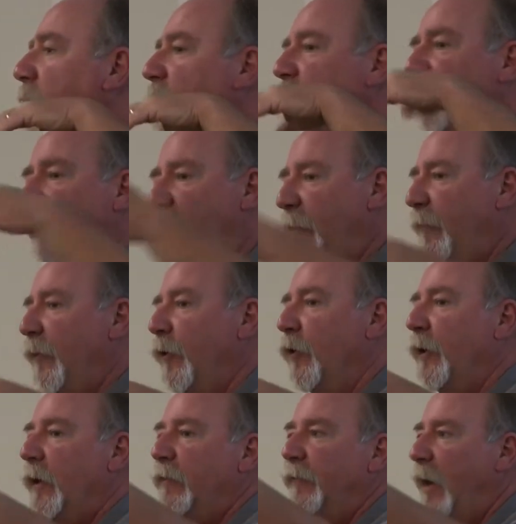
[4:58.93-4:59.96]

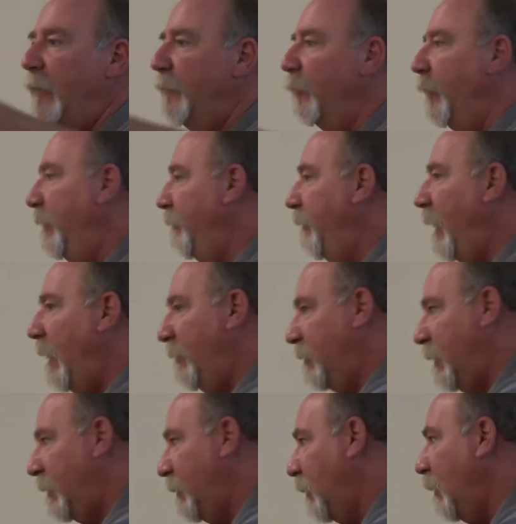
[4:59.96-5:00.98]
5:30, 5:45,
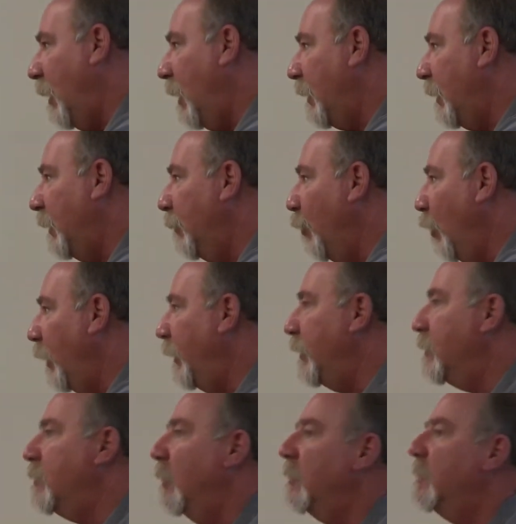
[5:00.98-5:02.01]
6 o'clock in the morning,
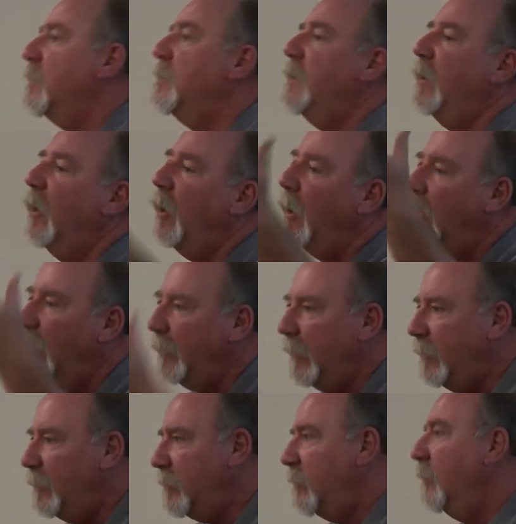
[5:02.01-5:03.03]
you start to see all
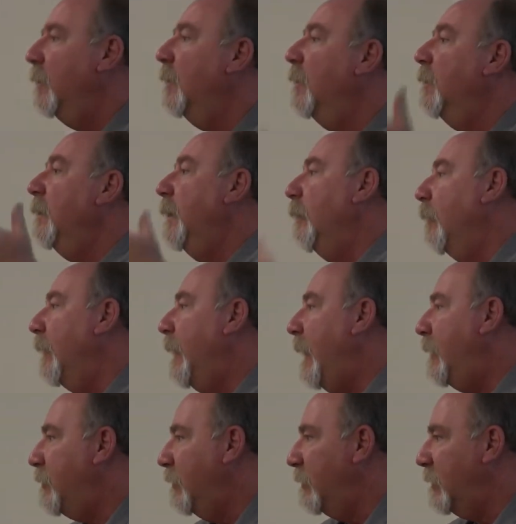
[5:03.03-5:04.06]
these
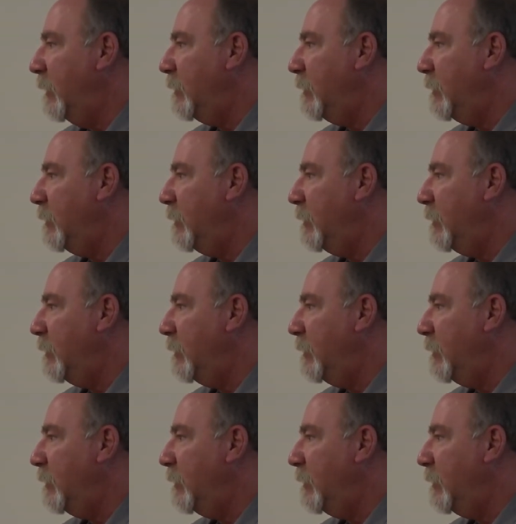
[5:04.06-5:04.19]
irrigation